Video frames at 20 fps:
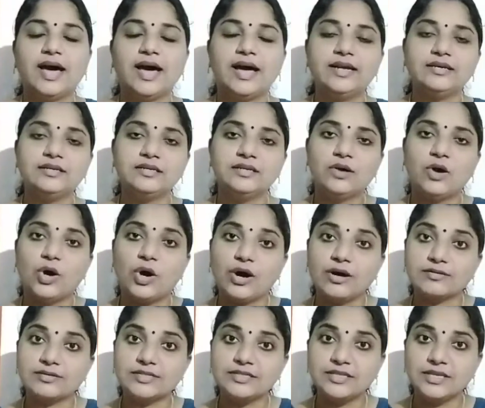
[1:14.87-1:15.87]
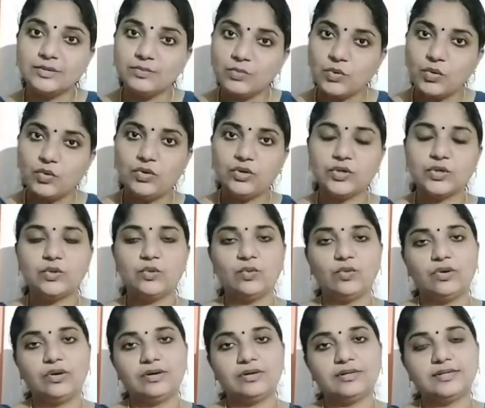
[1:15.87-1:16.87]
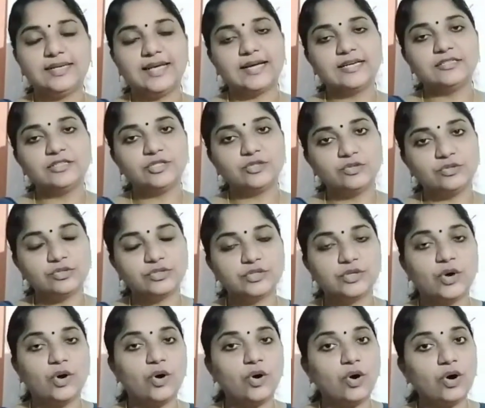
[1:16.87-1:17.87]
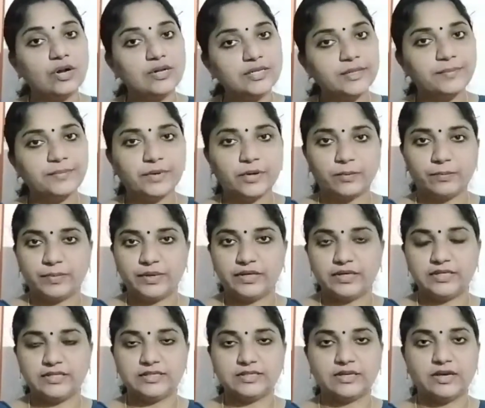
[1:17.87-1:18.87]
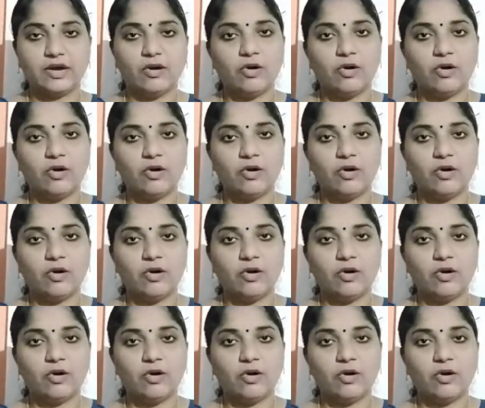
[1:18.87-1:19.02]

and oxygen molecule that shows all the properties,